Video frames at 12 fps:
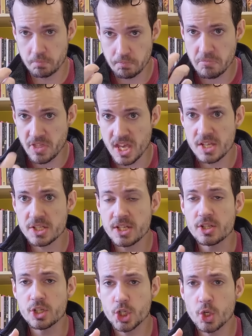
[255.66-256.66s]
this as
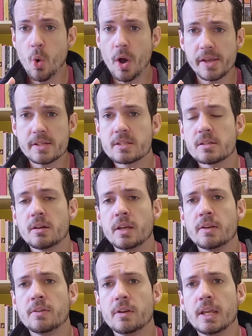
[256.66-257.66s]
a choice
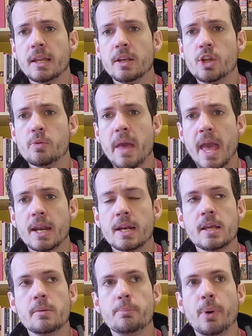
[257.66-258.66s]
in
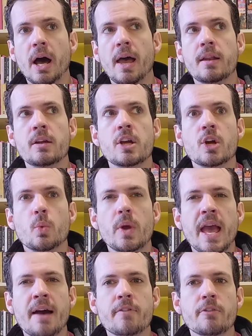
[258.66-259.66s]
humanity, but we
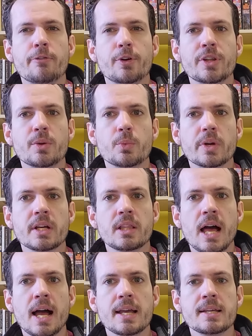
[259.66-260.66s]
haven't fully
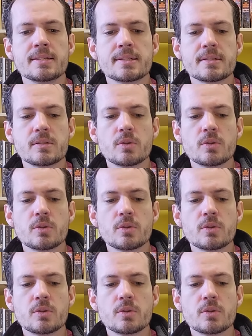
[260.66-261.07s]
realized